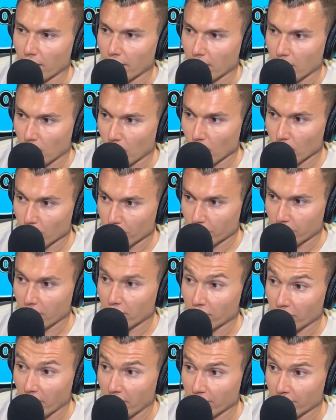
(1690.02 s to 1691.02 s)
to close the
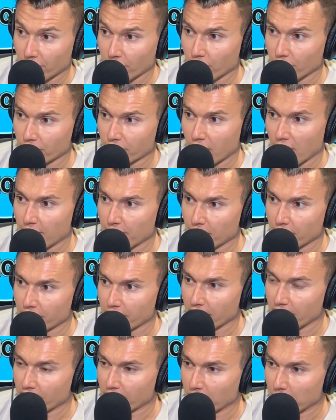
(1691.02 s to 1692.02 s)
Jon Jones
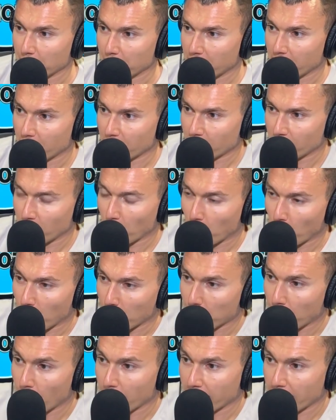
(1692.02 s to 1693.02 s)
conversation because the one
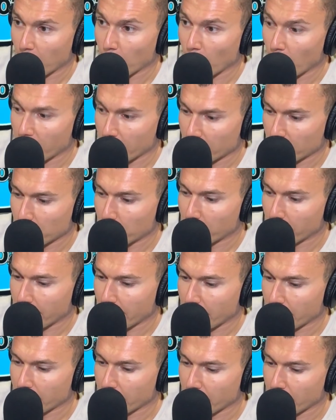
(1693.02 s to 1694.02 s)
point I wanted to bring
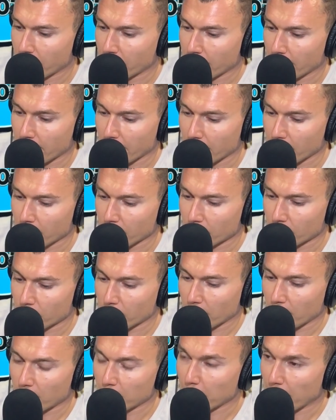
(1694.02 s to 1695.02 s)
in there is
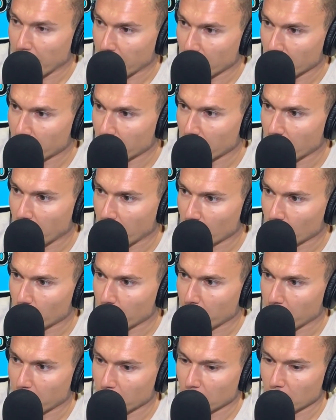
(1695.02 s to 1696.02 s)
he made this
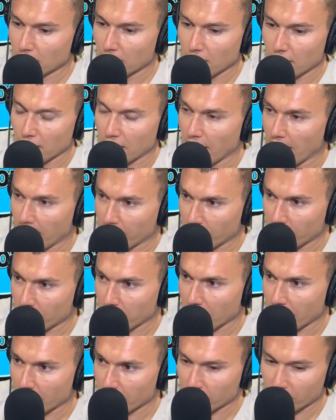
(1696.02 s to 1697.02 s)
announcement. He has his
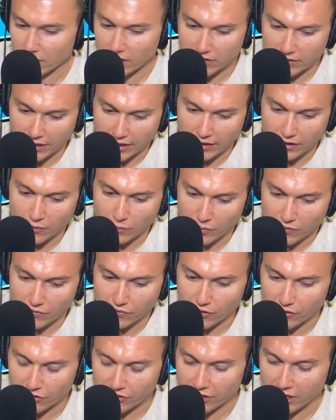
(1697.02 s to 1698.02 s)
legacy. Dana
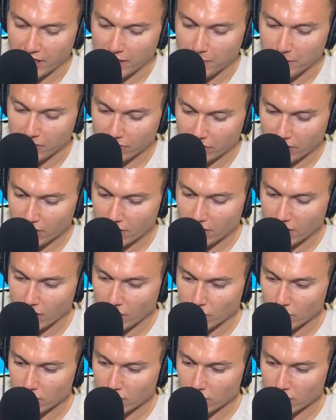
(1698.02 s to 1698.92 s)
refers to him as the GOAT.